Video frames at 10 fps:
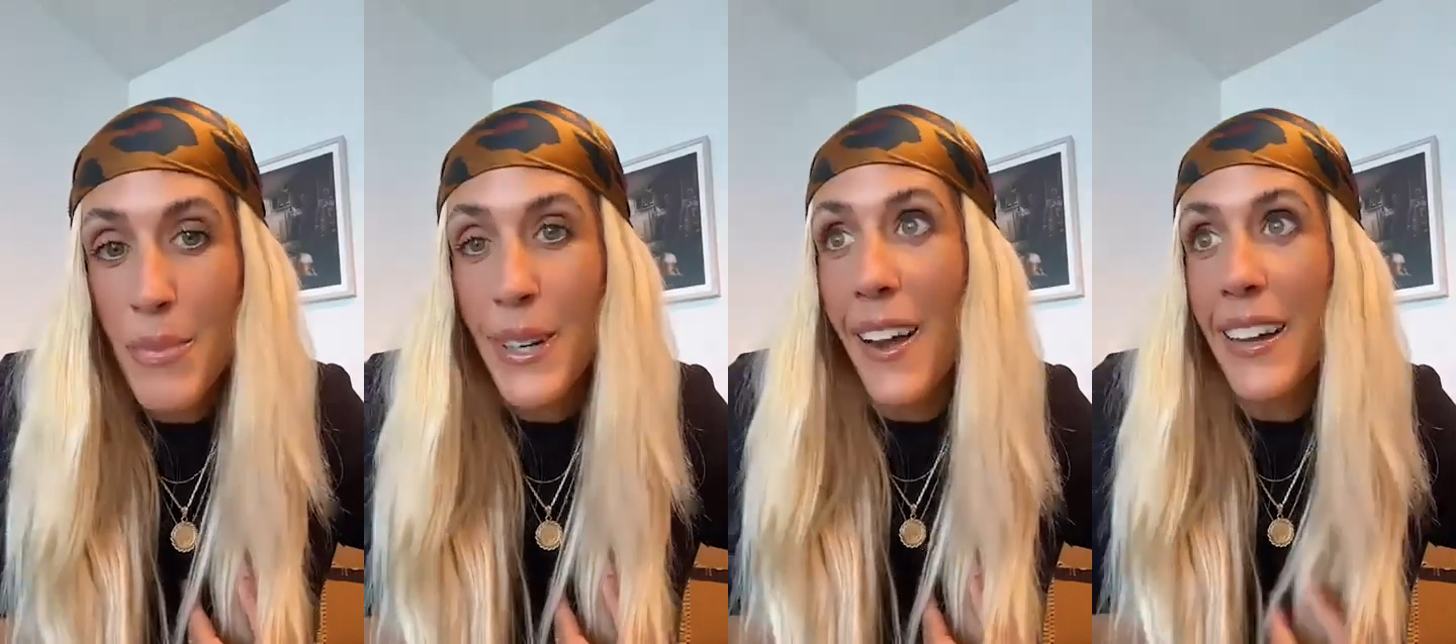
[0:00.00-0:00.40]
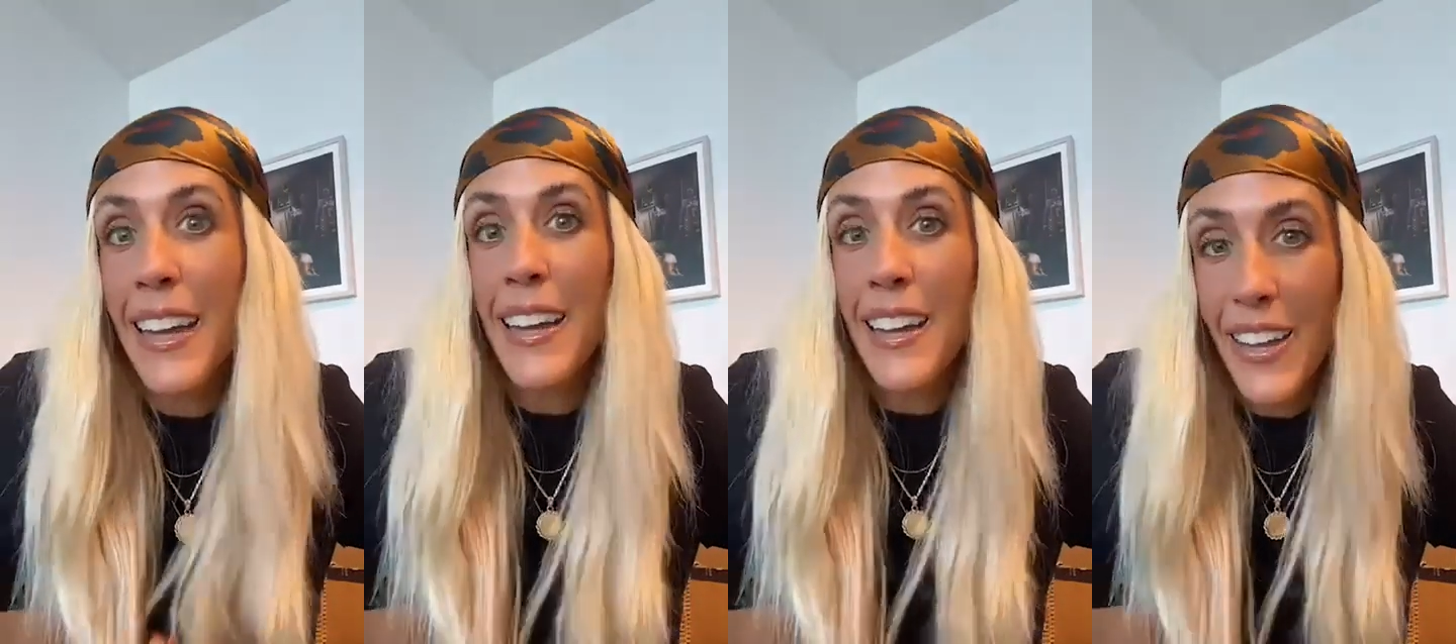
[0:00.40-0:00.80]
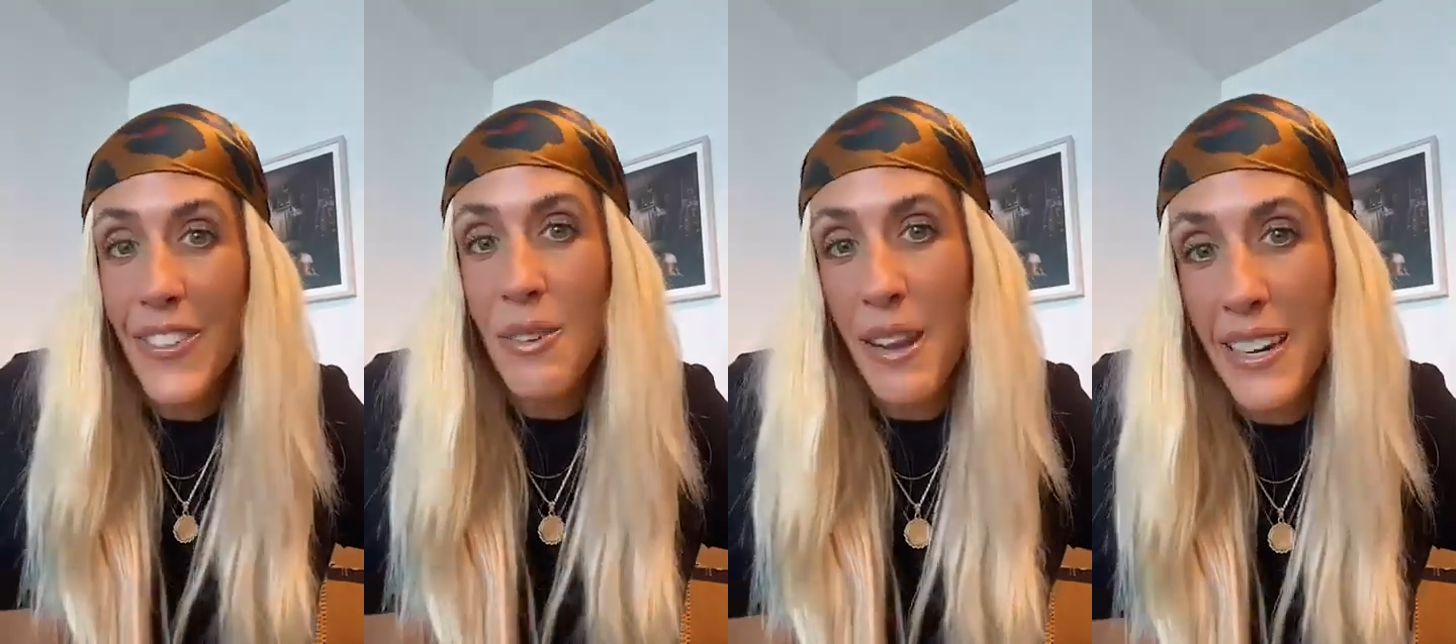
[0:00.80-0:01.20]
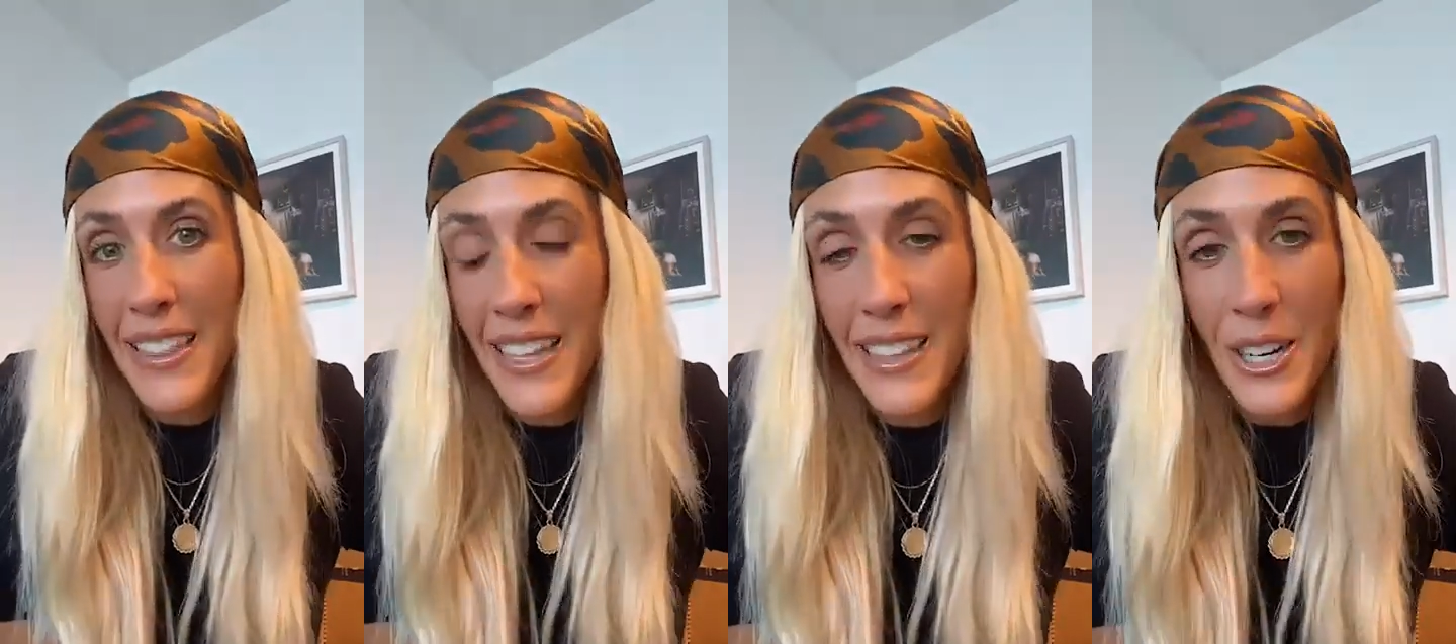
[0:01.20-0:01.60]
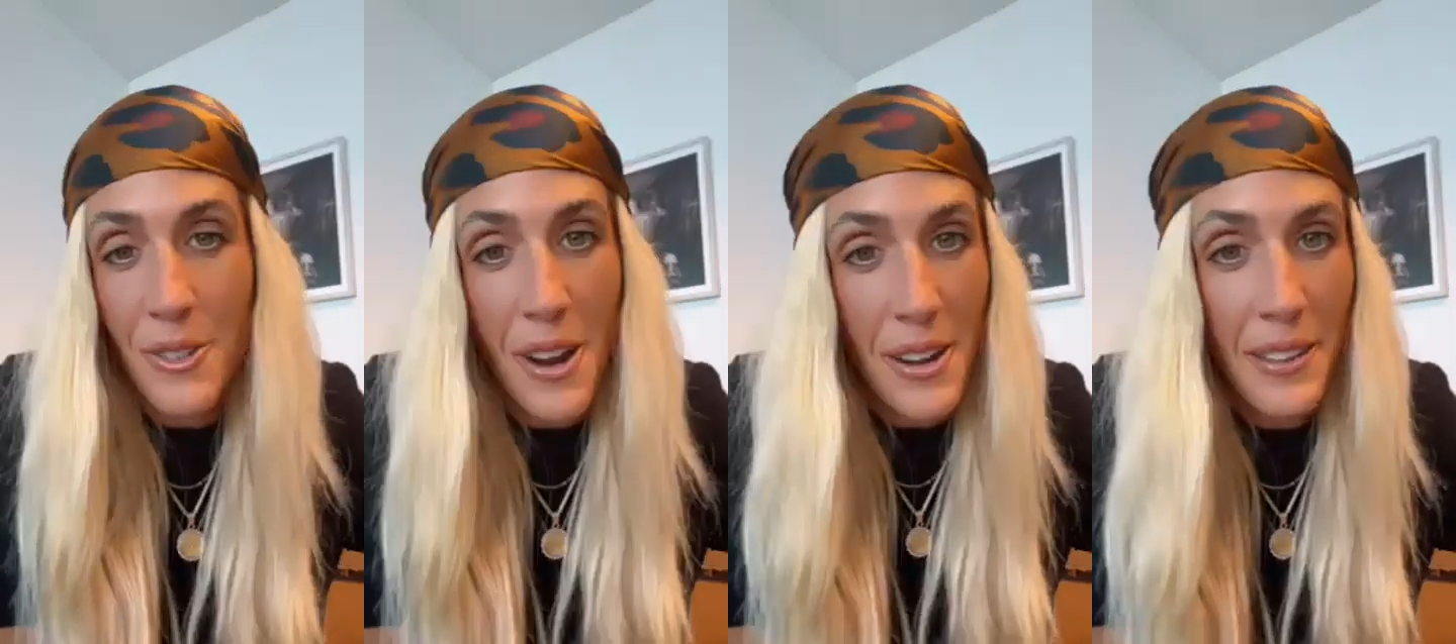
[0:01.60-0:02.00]
but God can't give you anything that
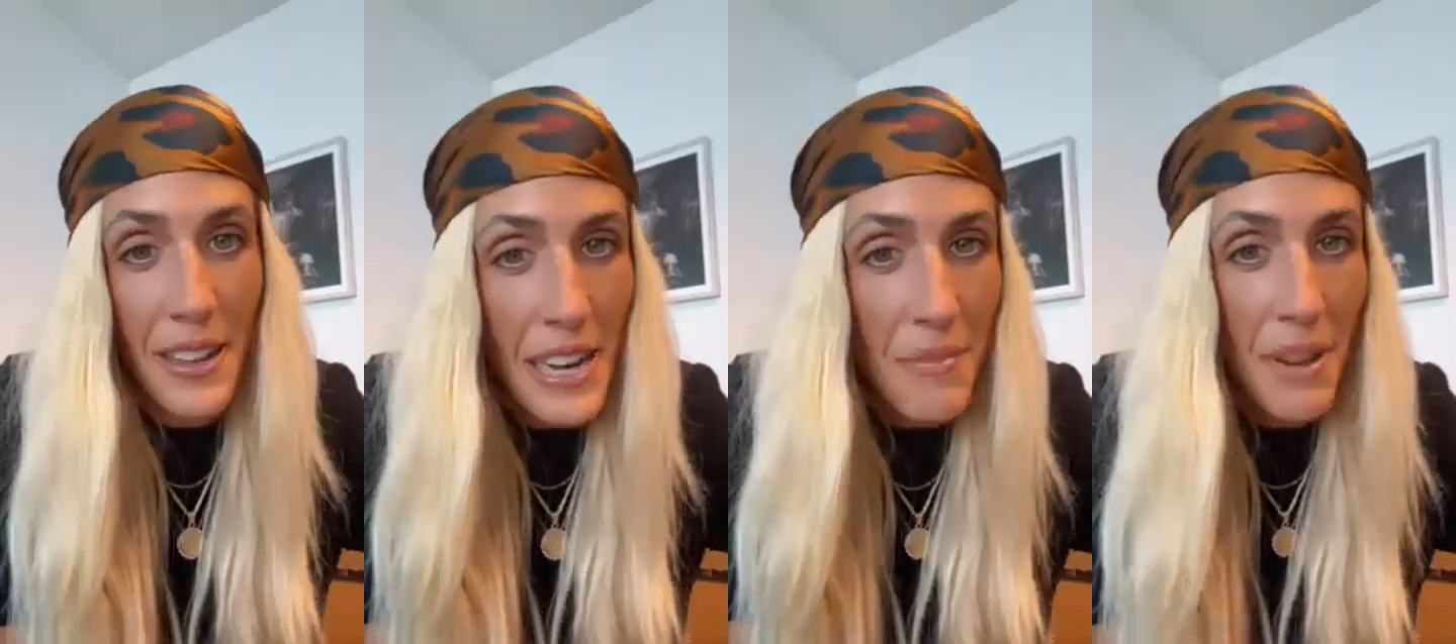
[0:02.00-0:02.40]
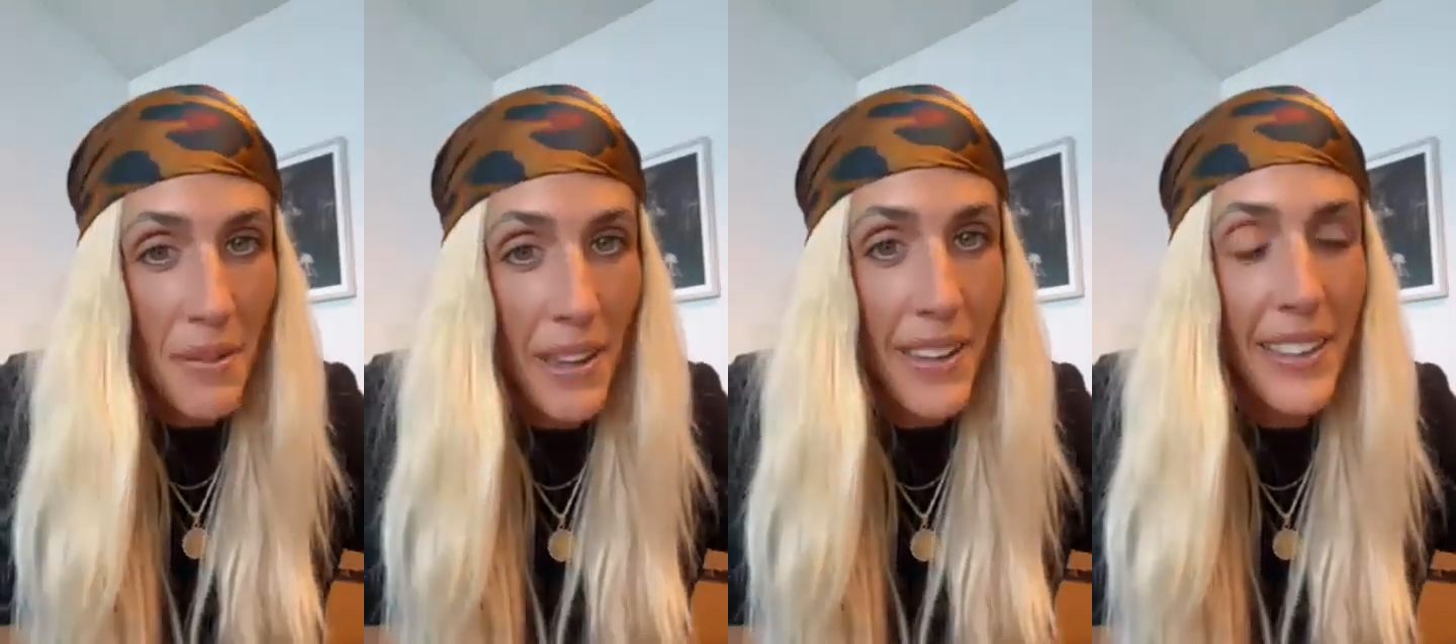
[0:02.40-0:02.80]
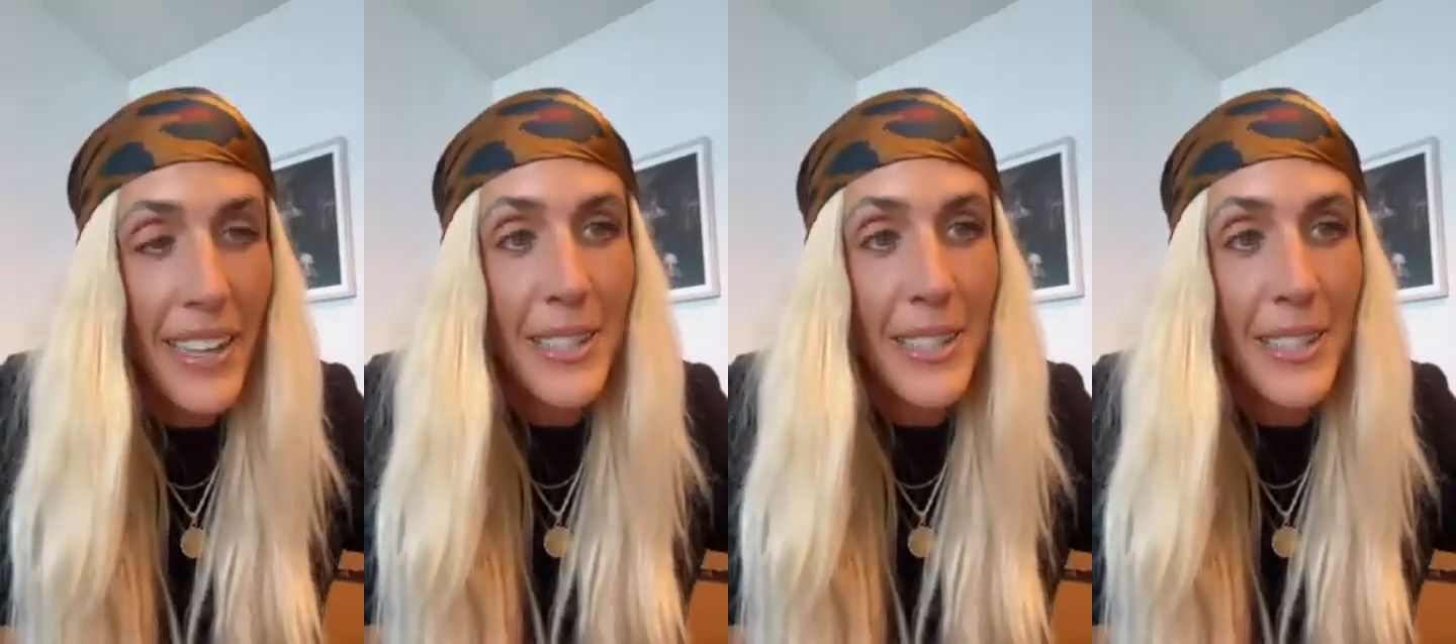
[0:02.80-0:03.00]
you're not in alignment with.